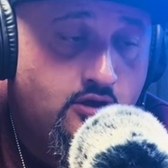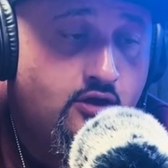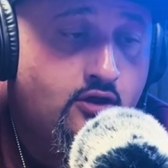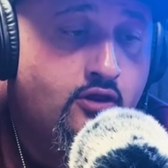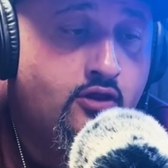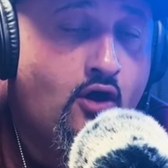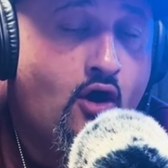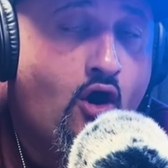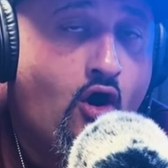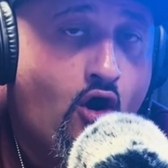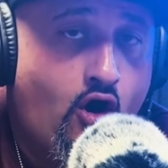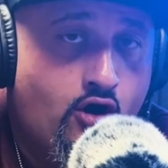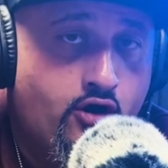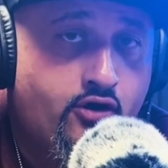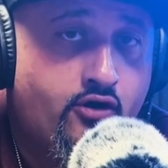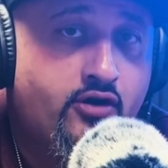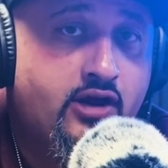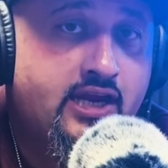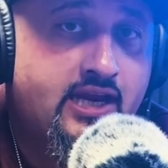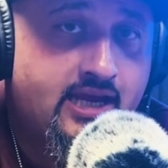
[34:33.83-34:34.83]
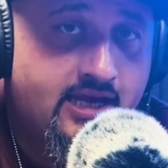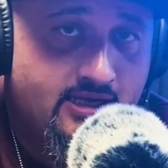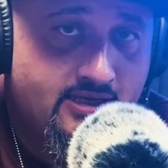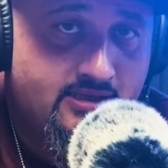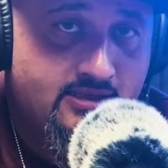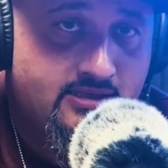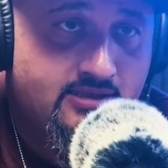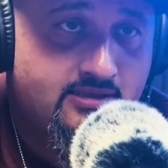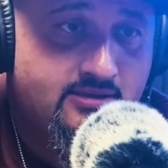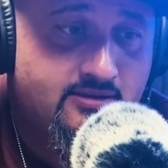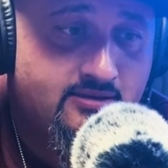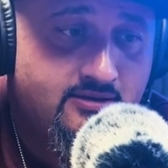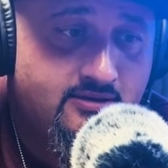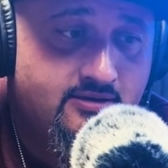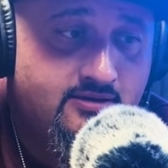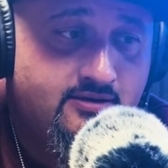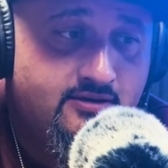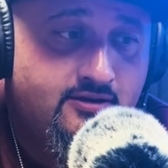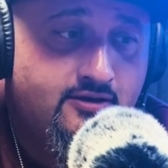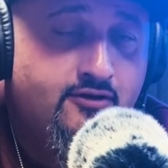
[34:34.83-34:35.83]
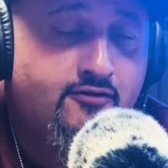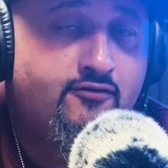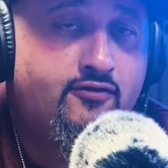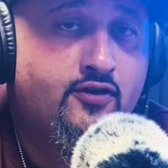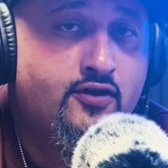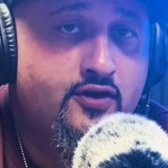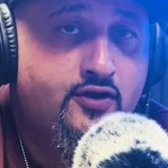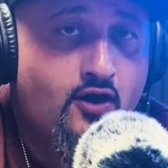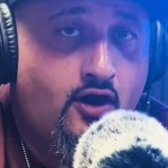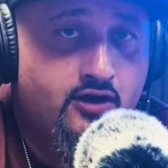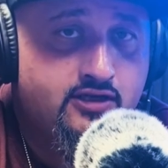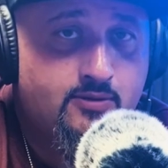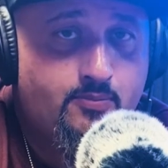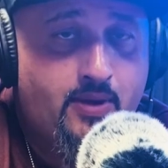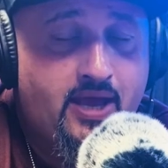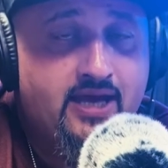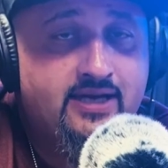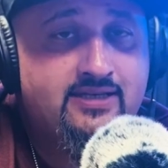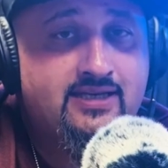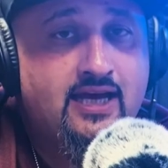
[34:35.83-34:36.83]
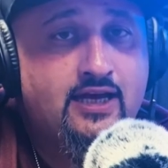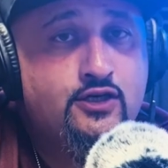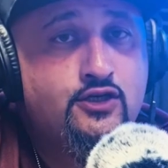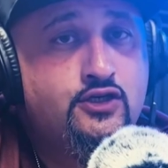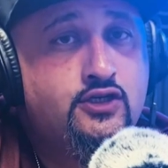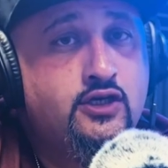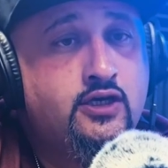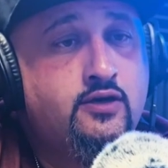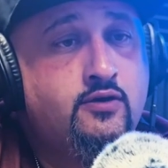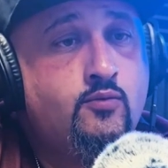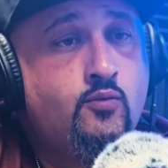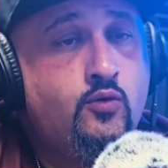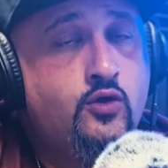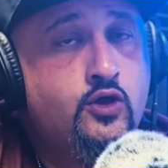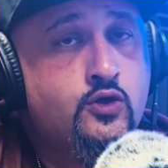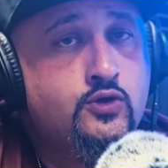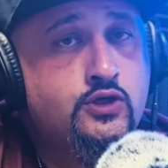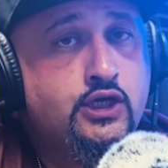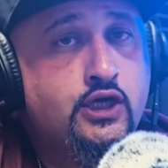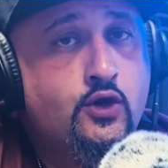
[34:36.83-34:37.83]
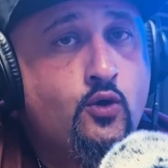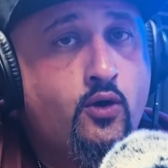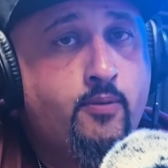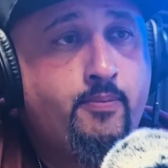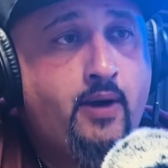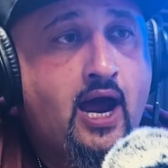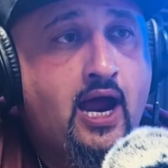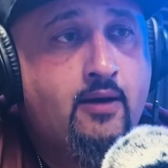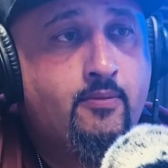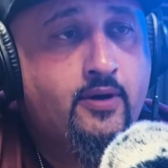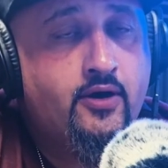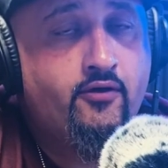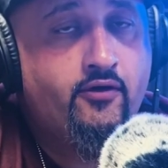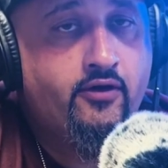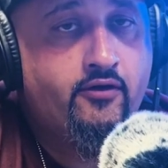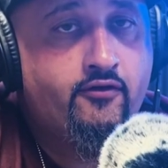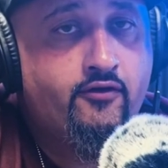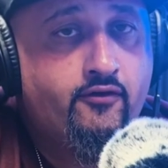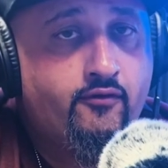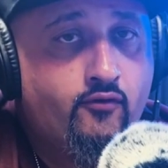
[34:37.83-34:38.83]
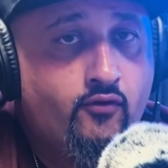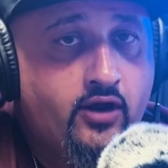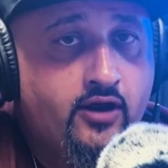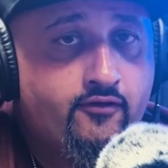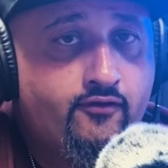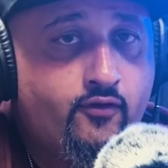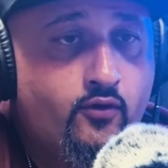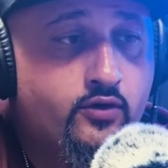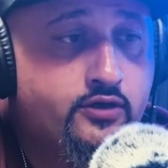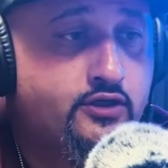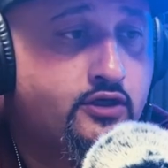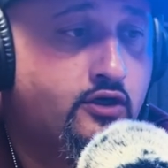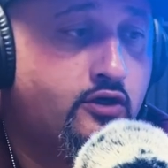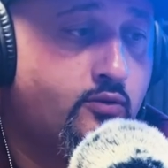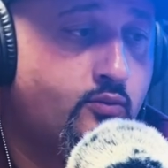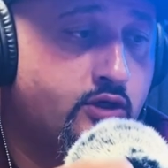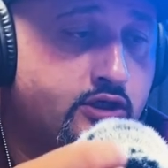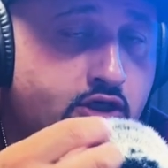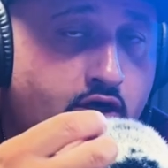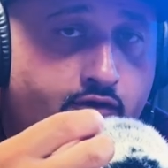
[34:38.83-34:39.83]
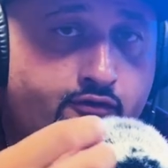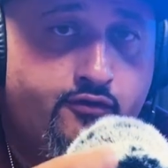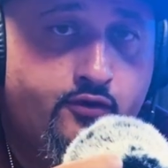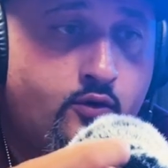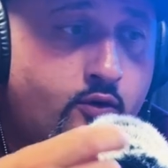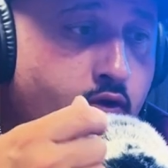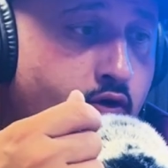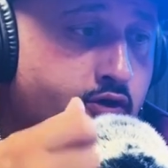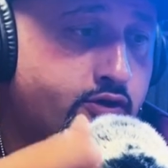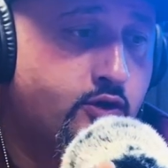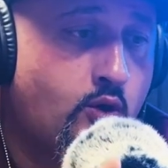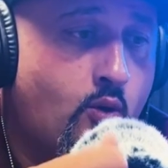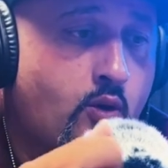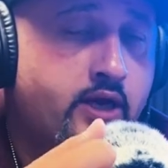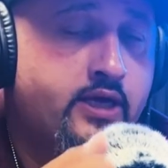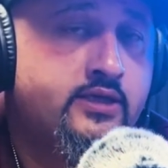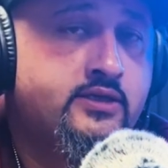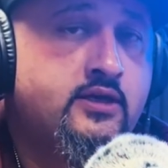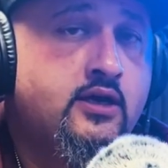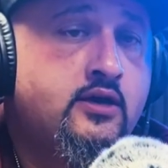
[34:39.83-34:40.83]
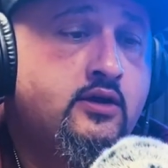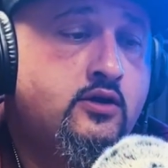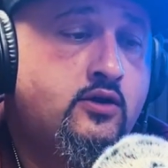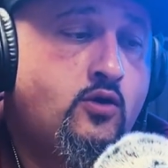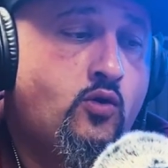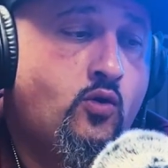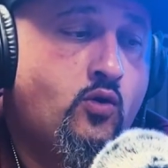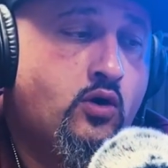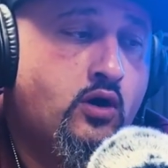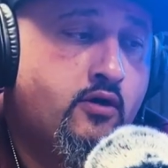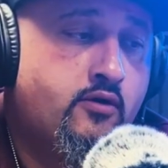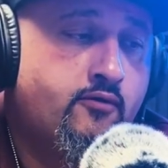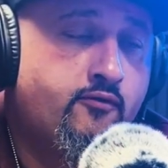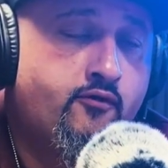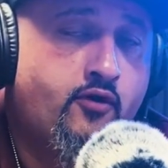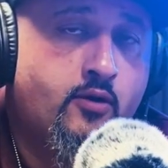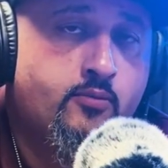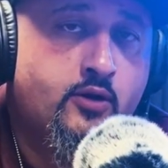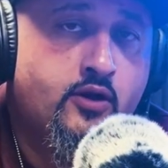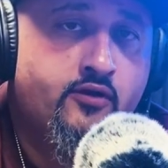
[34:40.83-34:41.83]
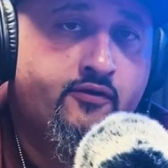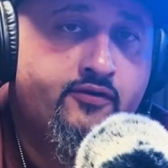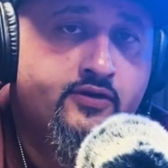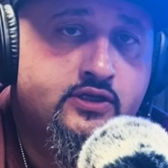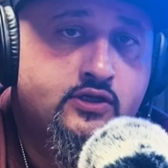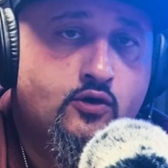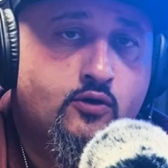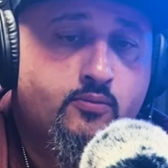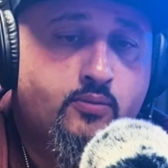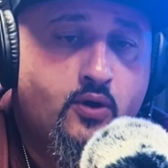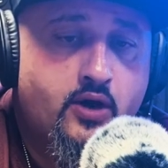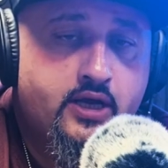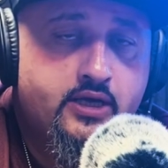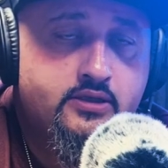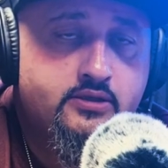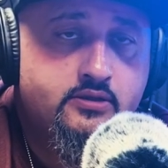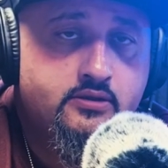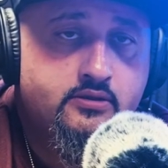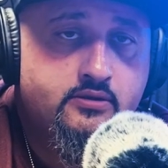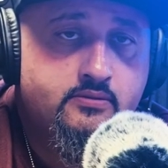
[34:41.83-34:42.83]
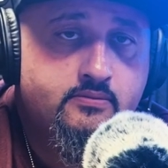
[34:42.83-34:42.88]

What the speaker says: the harder it is for the dog to pay attention using your primary reinforcer, which are food or toys or verbal or physical praise.